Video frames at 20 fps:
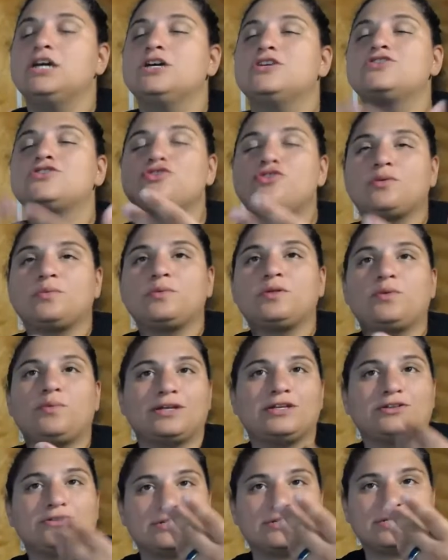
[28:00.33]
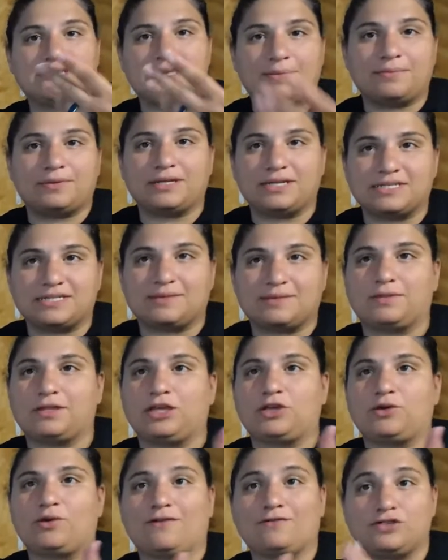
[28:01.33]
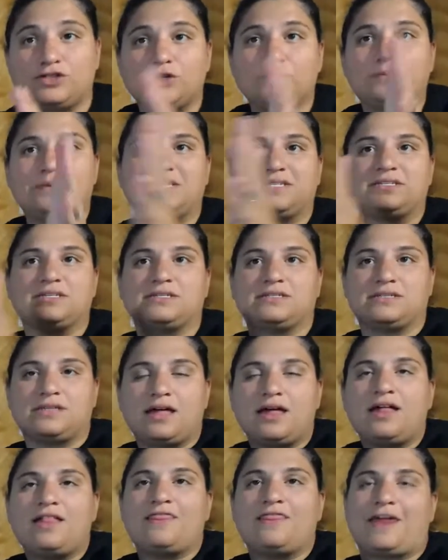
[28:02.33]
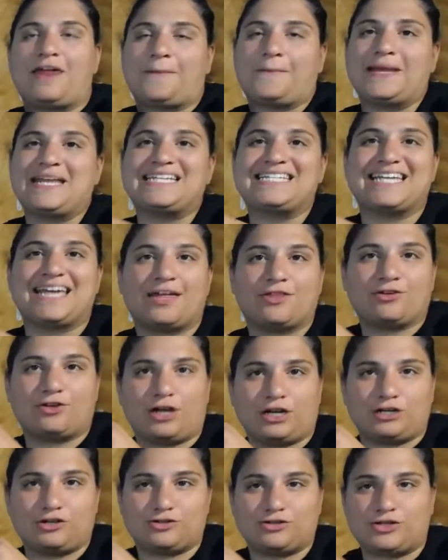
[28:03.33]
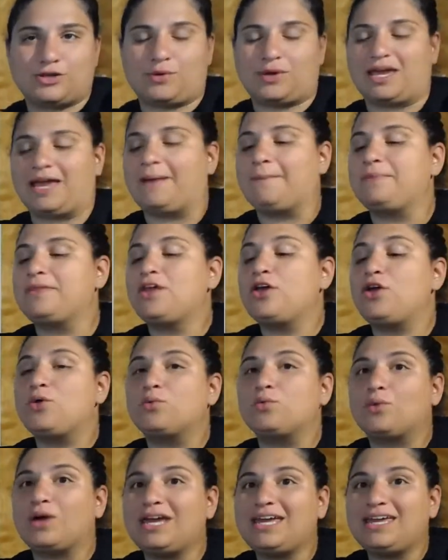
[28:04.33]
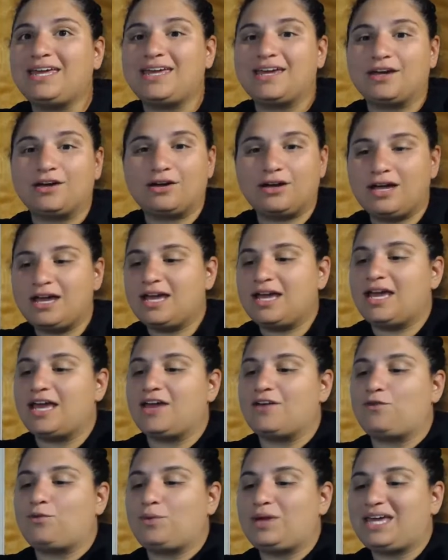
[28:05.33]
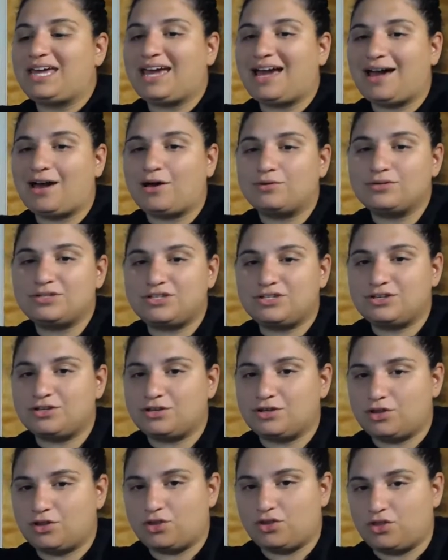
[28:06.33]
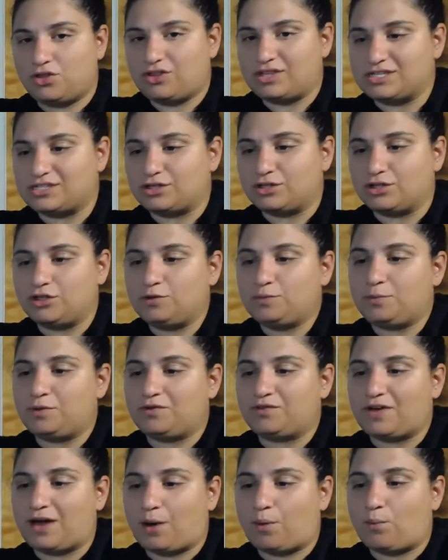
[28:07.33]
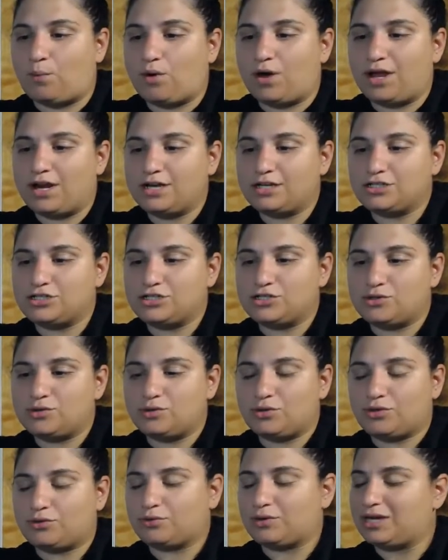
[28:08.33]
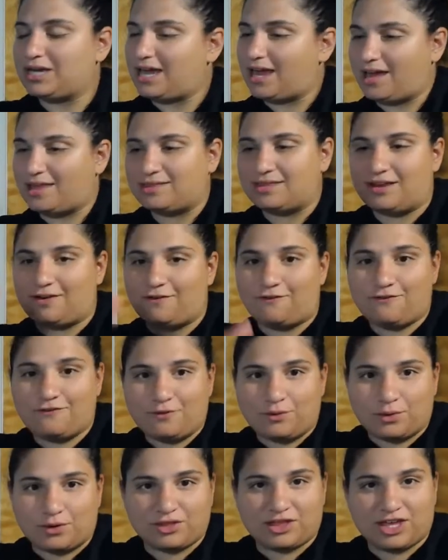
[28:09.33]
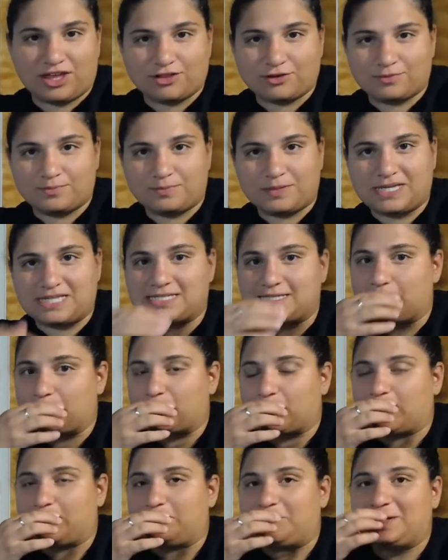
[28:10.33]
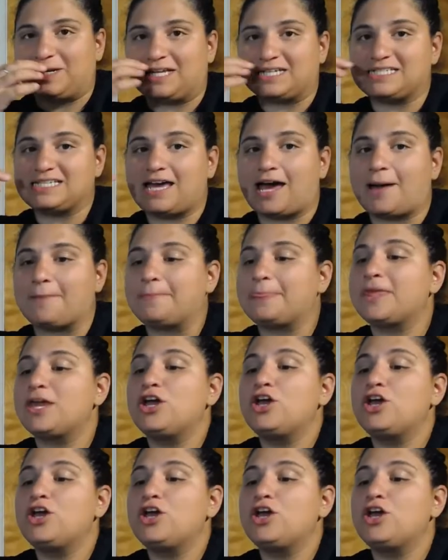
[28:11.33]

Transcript: So normally when you're assembling something, you have two pieces that are pinned together and you're sewing it. Right here, if we count this loop, we've got one, two, three, and then four, the other piece that we're going to put on top